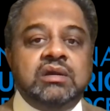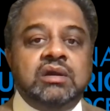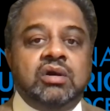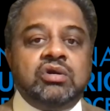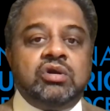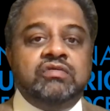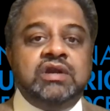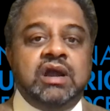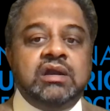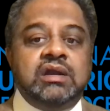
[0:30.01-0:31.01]
on
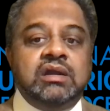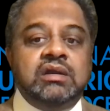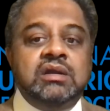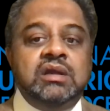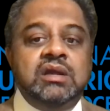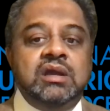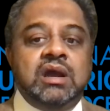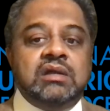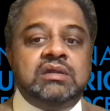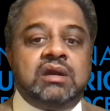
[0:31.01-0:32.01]
COVID-19
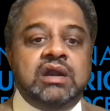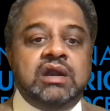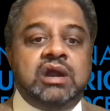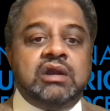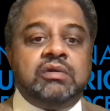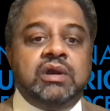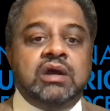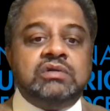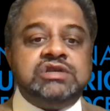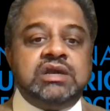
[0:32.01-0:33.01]
and the right to adequate
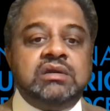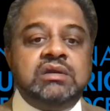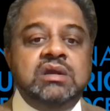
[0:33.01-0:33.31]
housing,